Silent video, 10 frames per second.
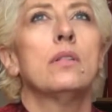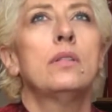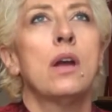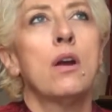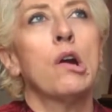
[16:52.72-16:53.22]

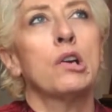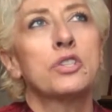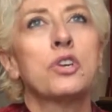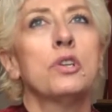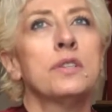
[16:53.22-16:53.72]
There are
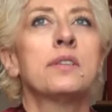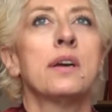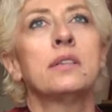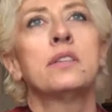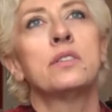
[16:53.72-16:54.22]
certain
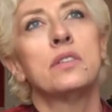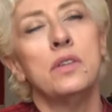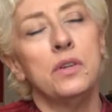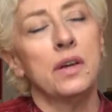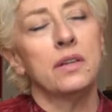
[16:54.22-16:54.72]
scientists
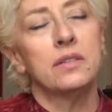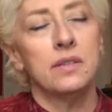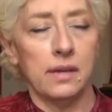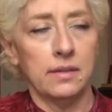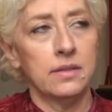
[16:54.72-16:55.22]
in the United
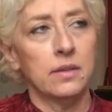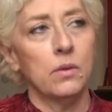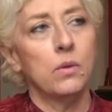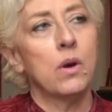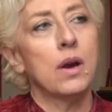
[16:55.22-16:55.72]
States
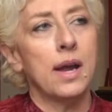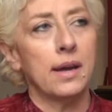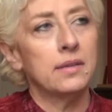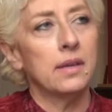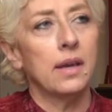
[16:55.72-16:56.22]
who are
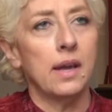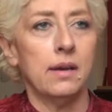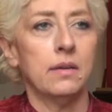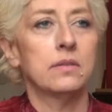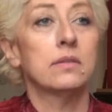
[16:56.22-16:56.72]
acting
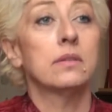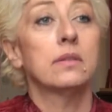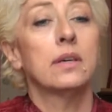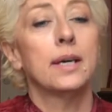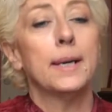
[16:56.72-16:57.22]
as
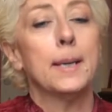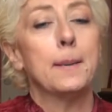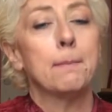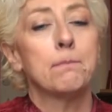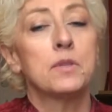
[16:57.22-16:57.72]

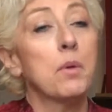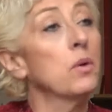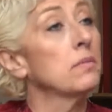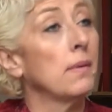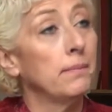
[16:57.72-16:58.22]

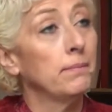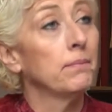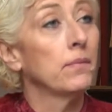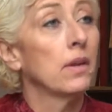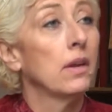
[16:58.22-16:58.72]
spokesmen
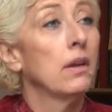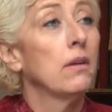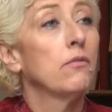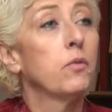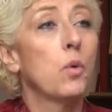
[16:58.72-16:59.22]

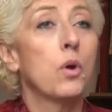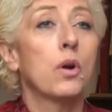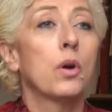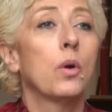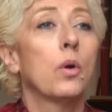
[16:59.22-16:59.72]

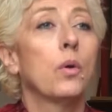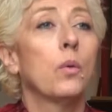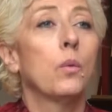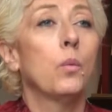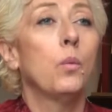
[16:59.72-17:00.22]
for
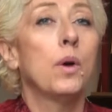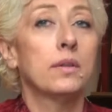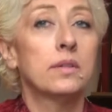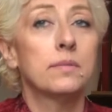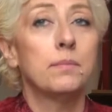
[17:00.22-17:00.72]

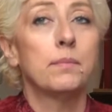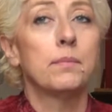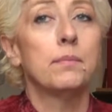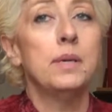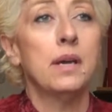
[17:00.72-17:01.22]
what's
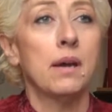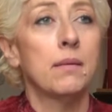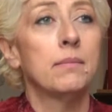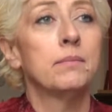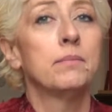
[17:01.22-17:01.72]

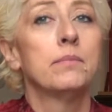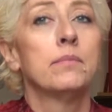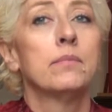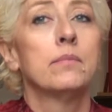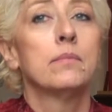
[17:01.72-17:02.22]
become
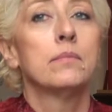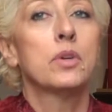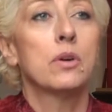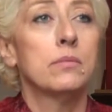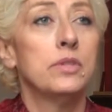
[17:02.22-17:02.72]

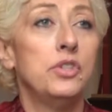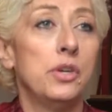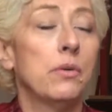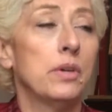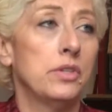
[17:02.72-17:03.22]
termed
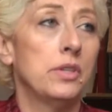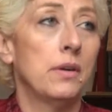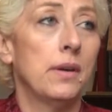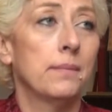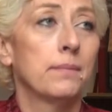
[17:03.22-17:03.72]

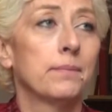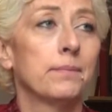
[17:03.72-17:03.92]
geoengineering.